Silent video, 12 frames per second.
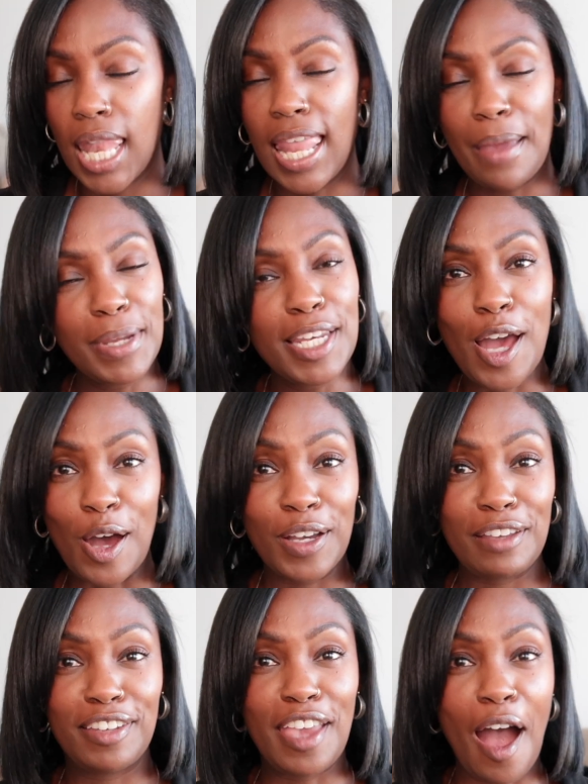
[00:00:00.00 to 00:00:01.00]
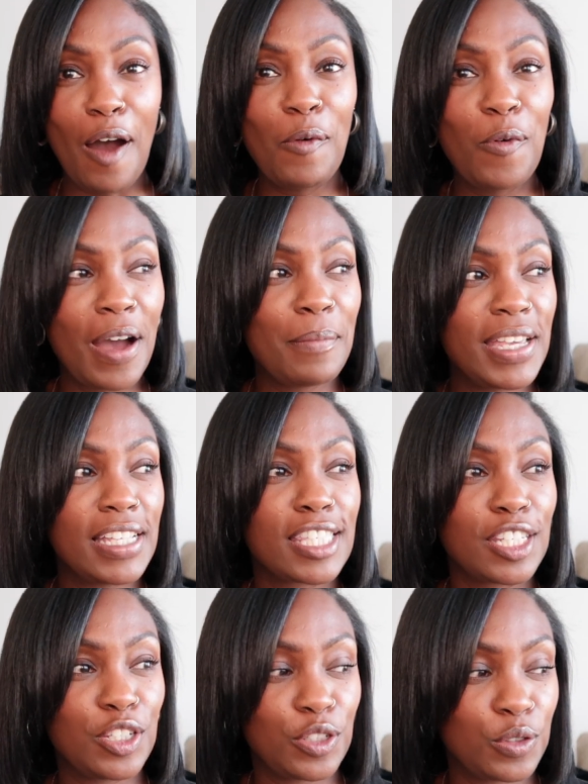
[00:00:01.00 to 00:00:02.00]
Let me know if y'all want me
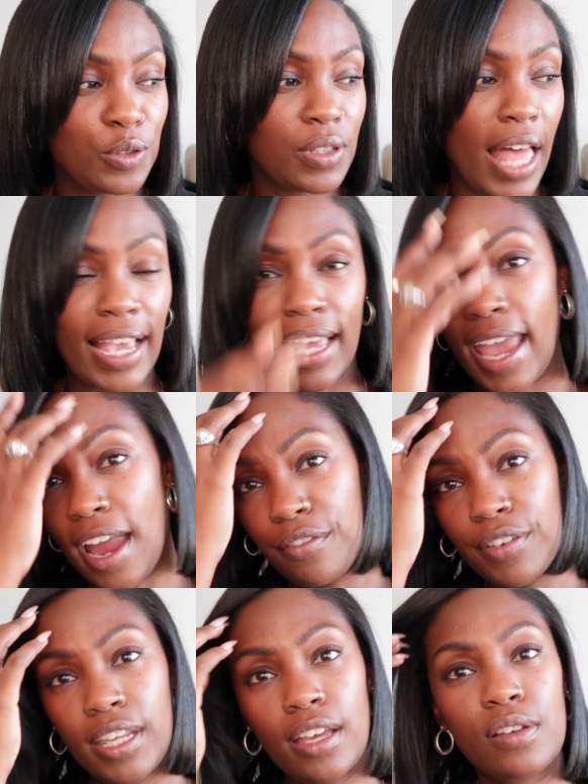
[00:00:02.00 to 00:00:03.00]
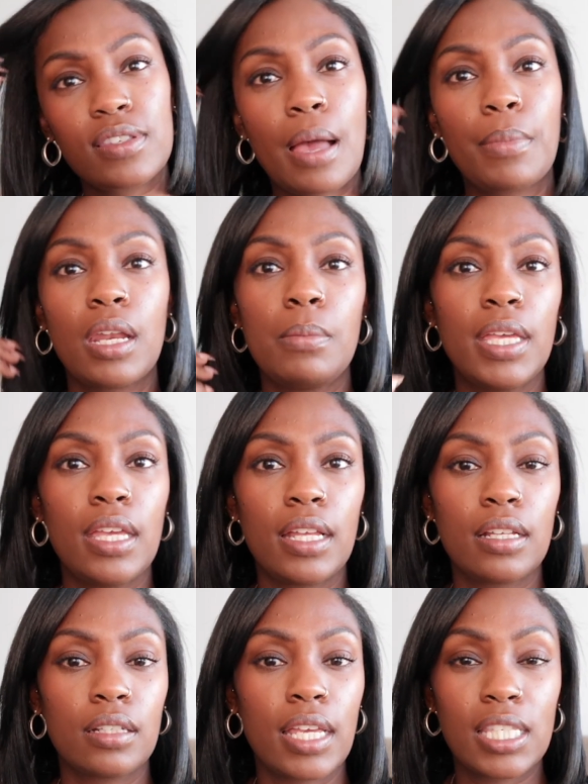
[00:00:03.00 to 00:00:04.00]
to do like hair videos. I'm gonna
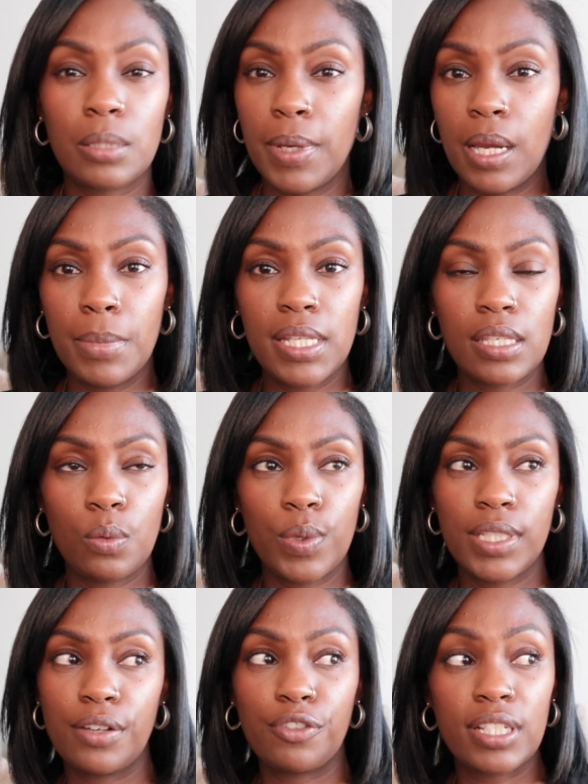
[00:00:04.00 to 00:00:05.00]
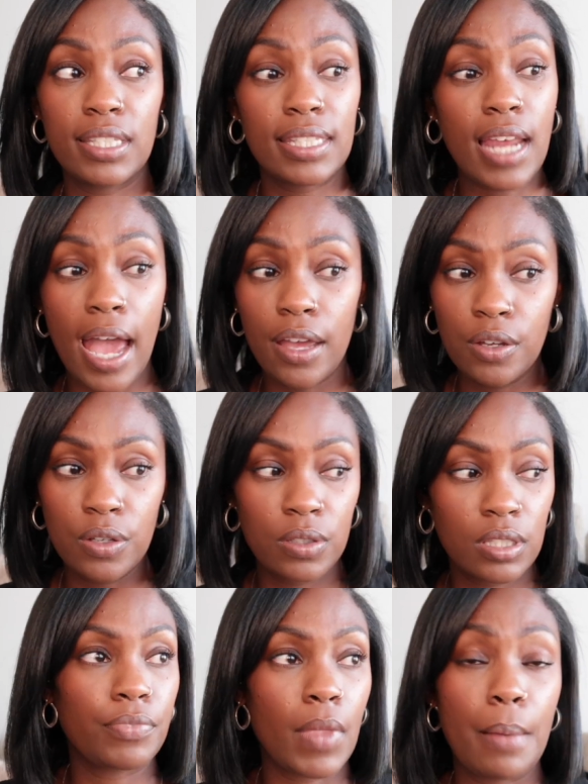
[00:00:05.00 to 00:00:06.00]
be experimenting with different
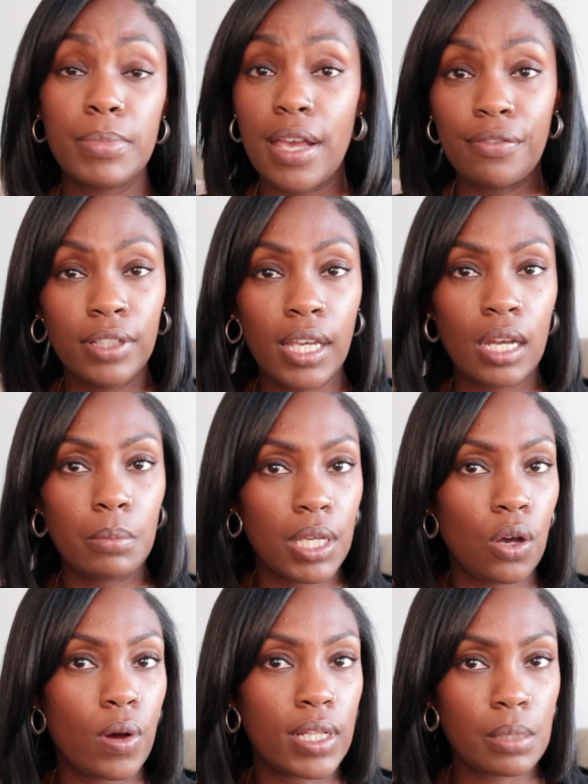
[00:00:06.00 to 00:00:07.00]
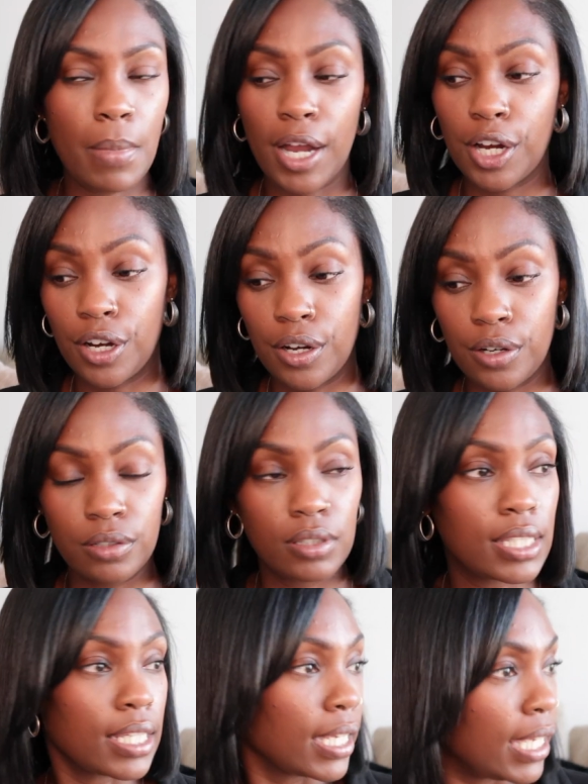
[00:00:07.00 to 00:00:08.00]
styles. I'm definitely gonna be going to my girl
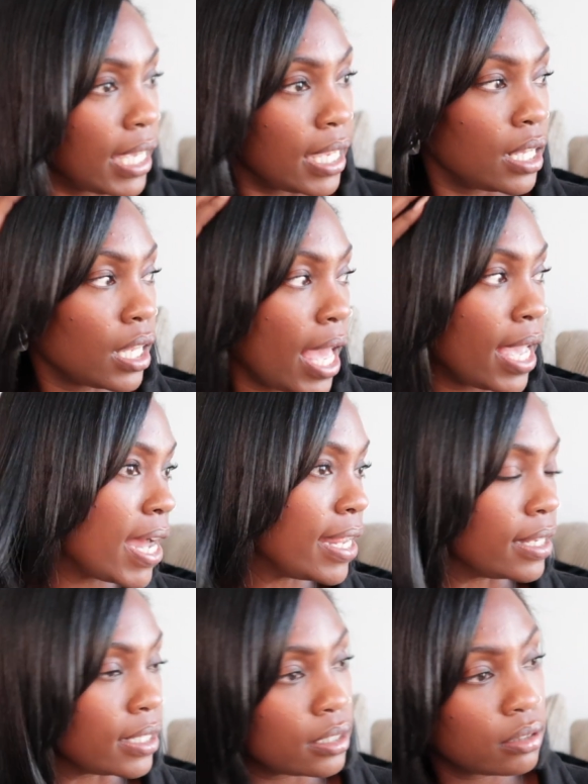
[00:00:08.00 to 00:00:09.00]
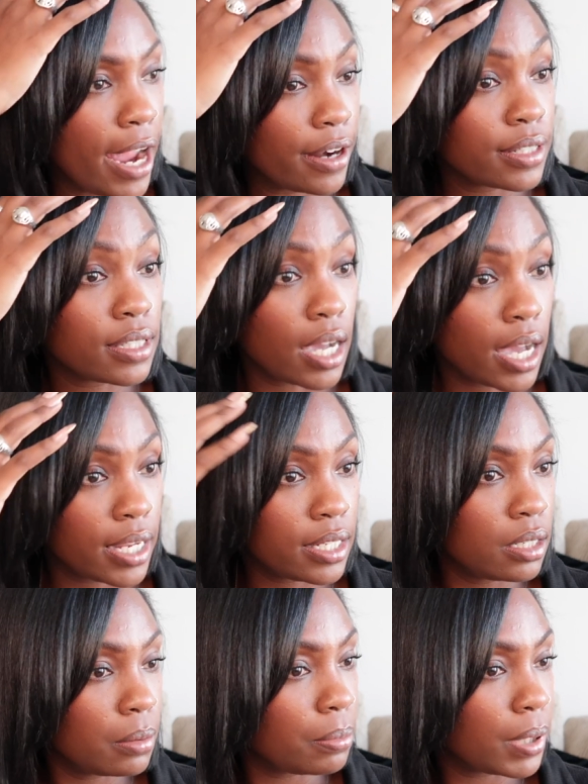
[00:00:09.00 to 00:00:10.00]
to get like my hair
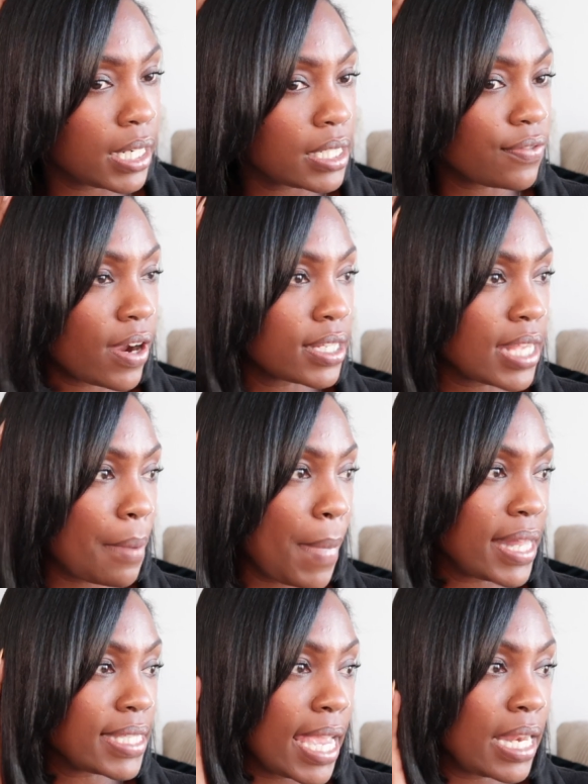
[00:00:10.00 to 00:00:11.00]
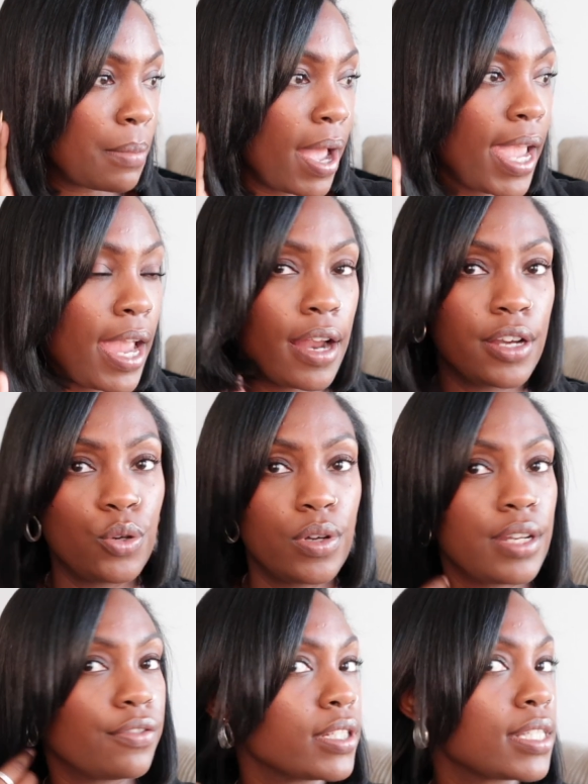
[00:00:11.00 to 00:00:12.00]
done. But as far as like maintaining my hair and doing
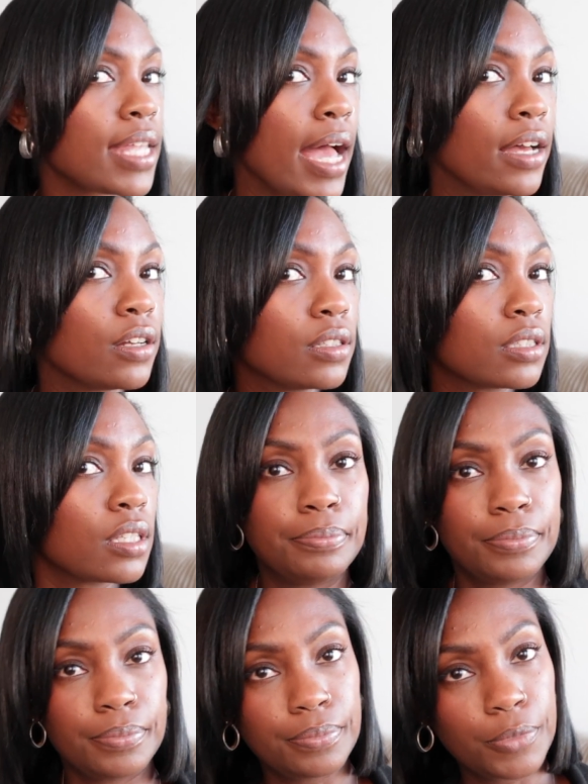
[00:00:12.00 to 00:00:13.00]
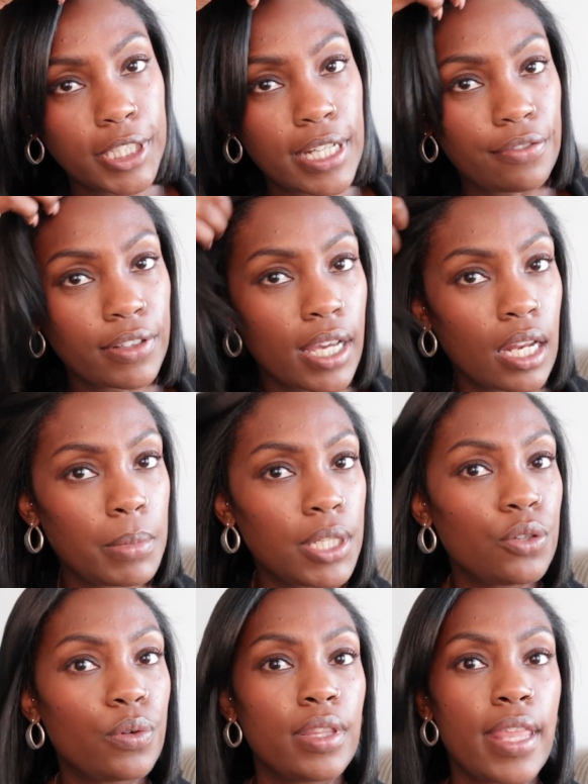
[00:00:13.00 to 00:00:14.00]
different styles, we're definitely gonna be
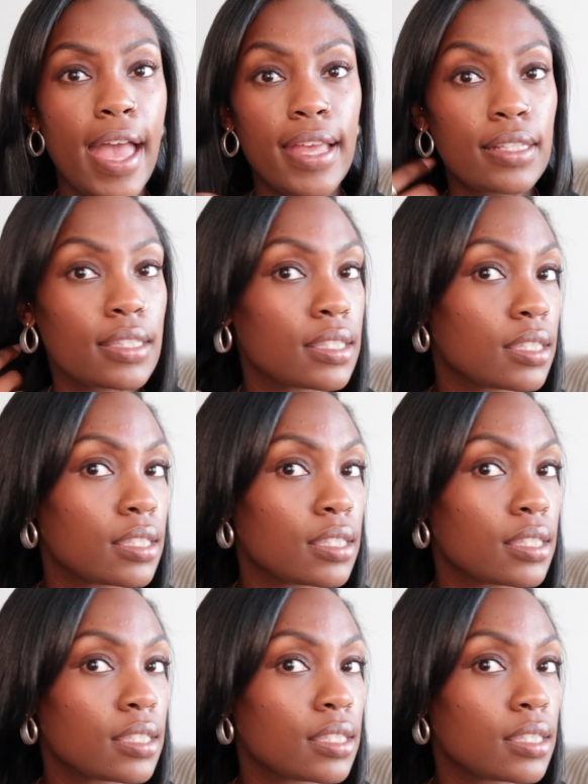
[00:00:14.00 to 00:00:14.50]
doing that.